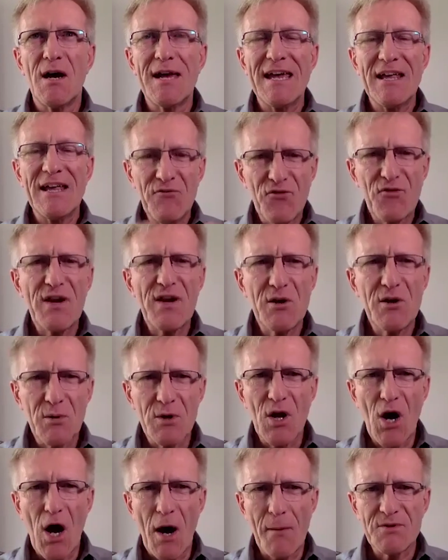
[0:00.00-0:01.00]

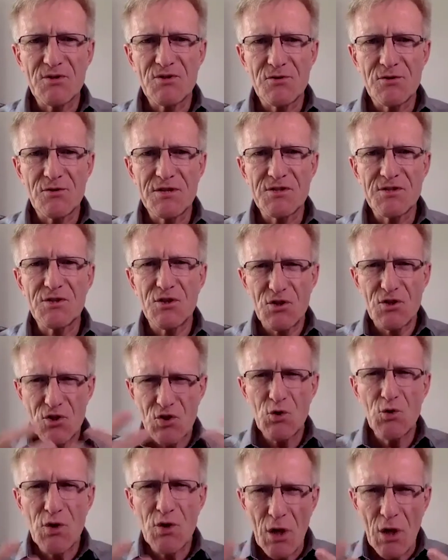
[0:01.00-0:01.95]
infrequent opportunities to do